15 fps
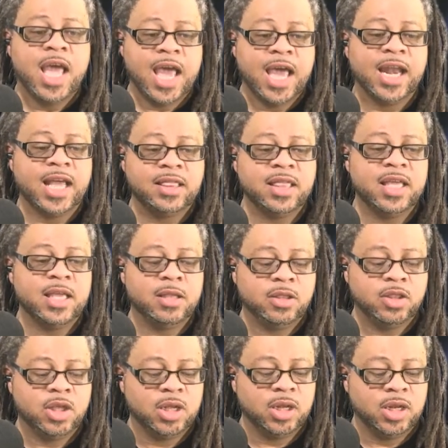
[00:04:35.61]
And I think
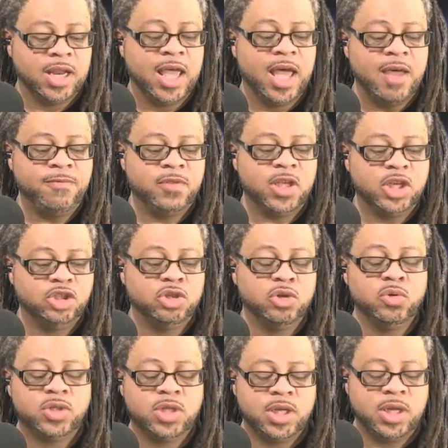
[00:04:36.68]
the left is
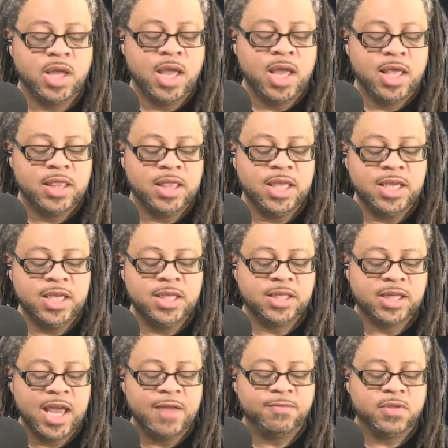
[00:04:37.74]
using these
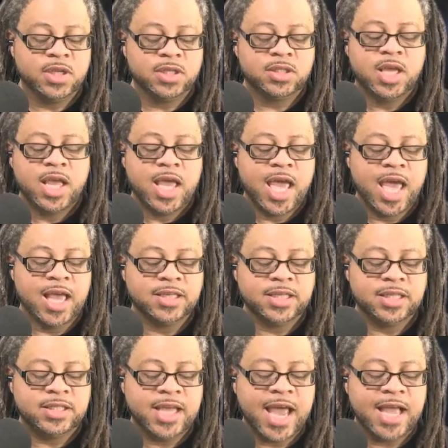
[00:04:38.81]
leftists as
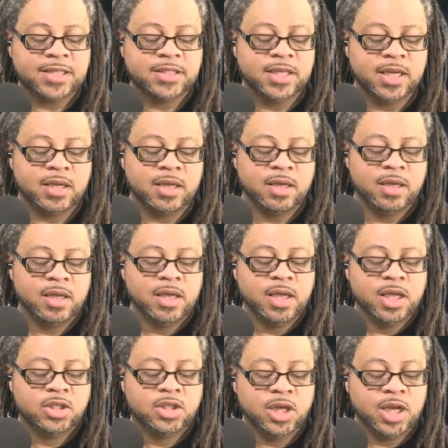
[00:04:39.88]
a tactic
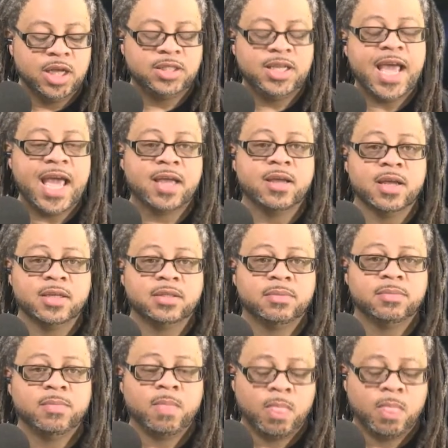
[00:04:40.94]
to attack us.